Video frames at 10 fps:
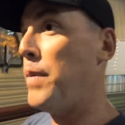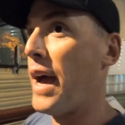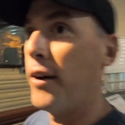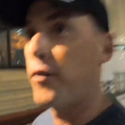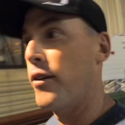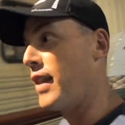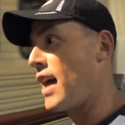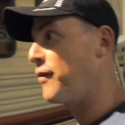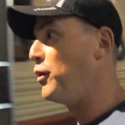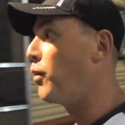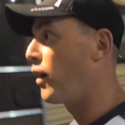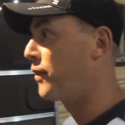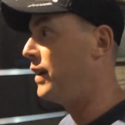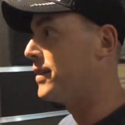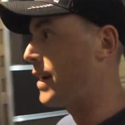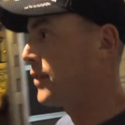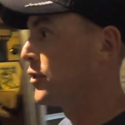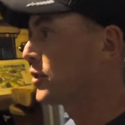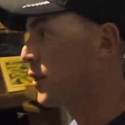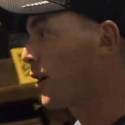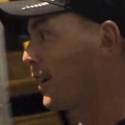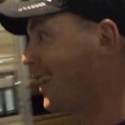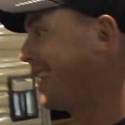Bounder, a lot of you RVs got your start